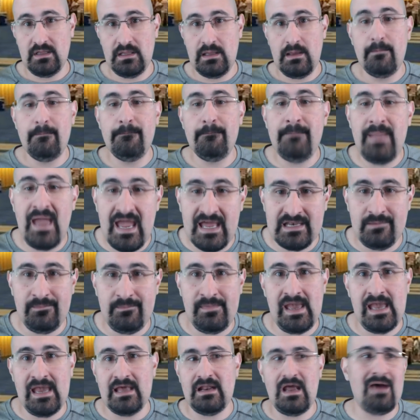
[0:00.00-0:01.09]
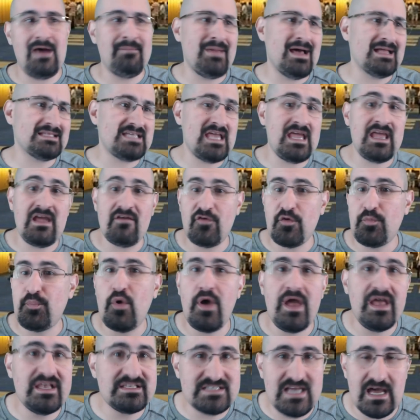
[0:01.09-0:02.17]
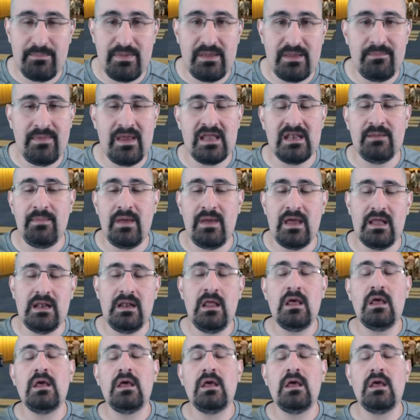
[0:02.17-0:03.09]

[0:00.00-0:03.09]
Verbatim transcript: Man to man. I'm not saying every play's got to be man to man.